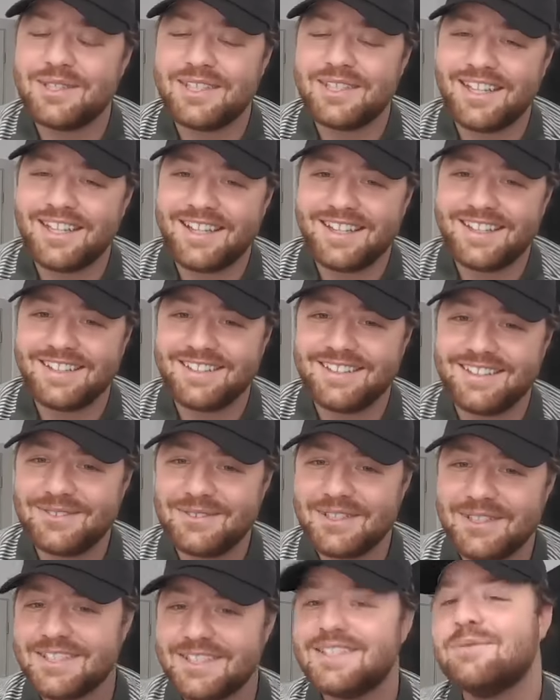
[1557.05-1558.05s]

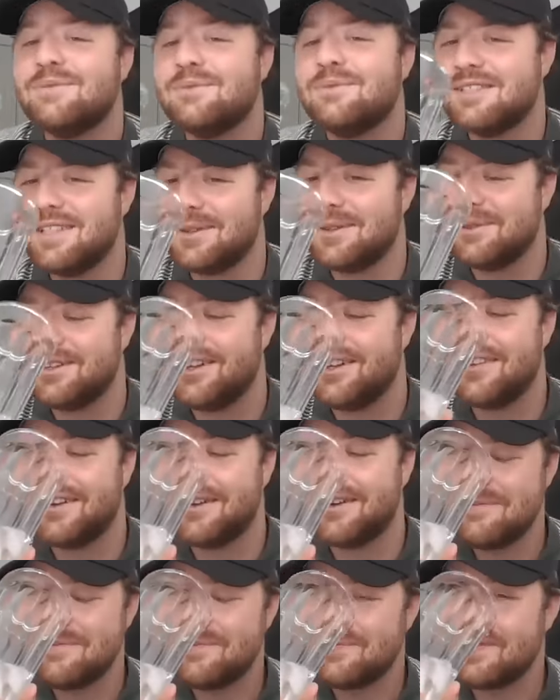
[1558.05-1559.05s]
we stick along
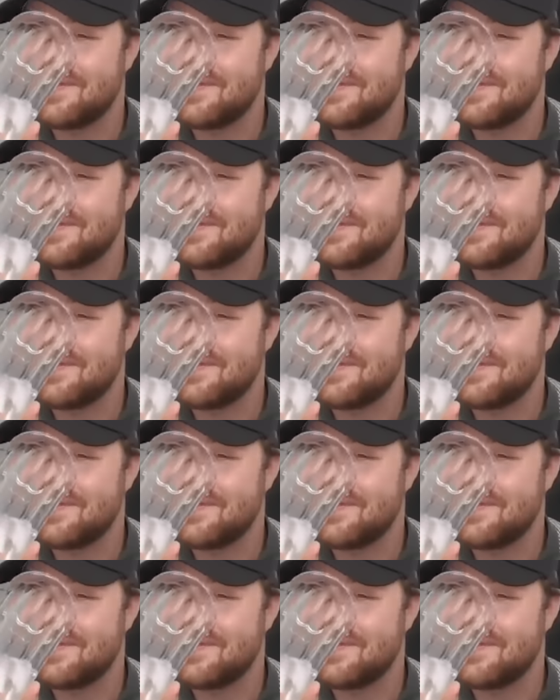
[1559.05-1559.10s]
there.